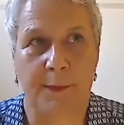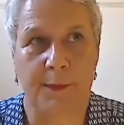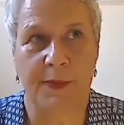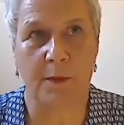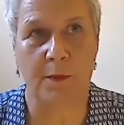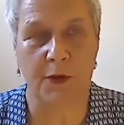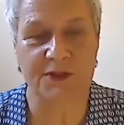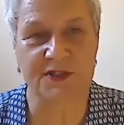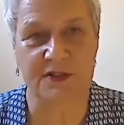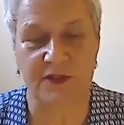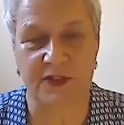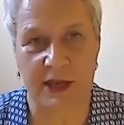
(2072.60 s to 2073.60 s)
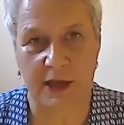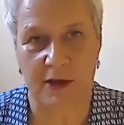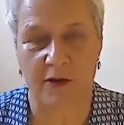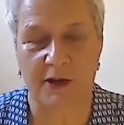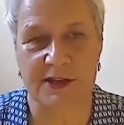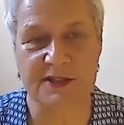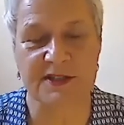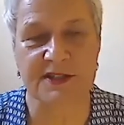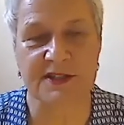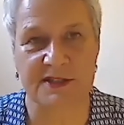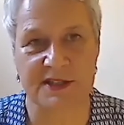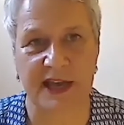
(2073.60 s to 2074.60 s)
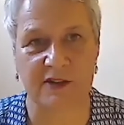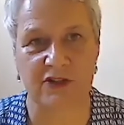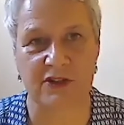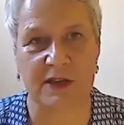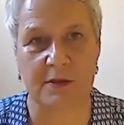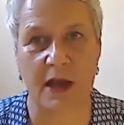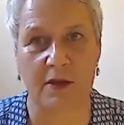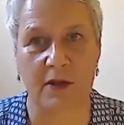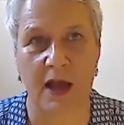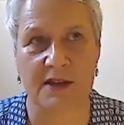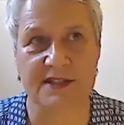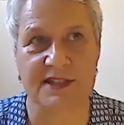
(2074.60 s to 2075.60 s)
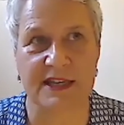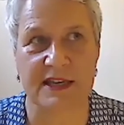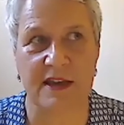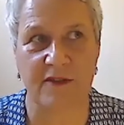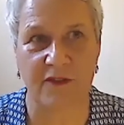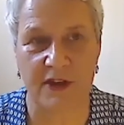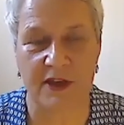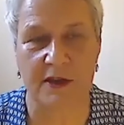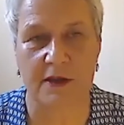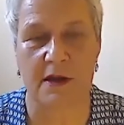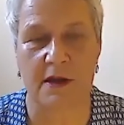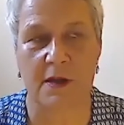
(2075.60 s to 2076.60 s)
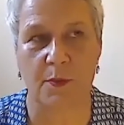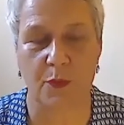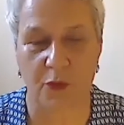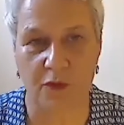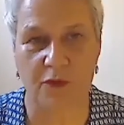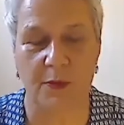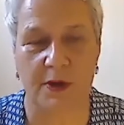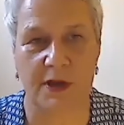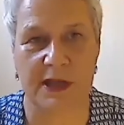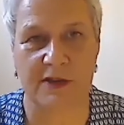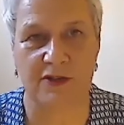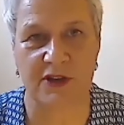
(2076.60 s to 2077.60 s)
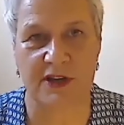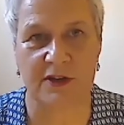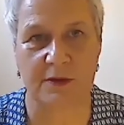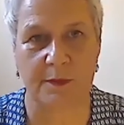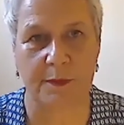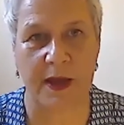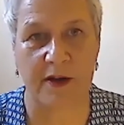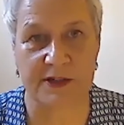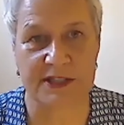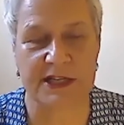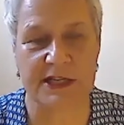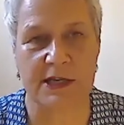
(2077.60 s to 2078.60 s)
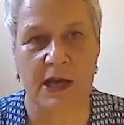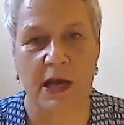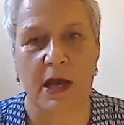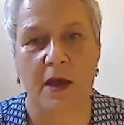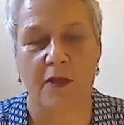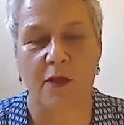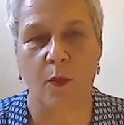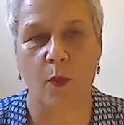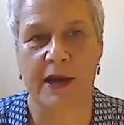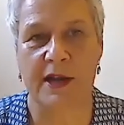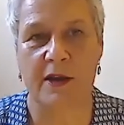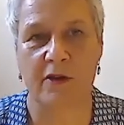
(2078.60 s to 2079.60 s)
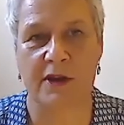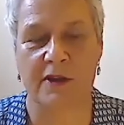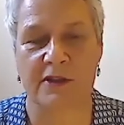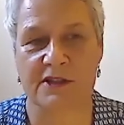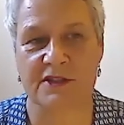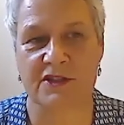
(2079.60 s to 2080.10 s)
most of the areas, there's actually a significant improvement in gender parity. The one area that's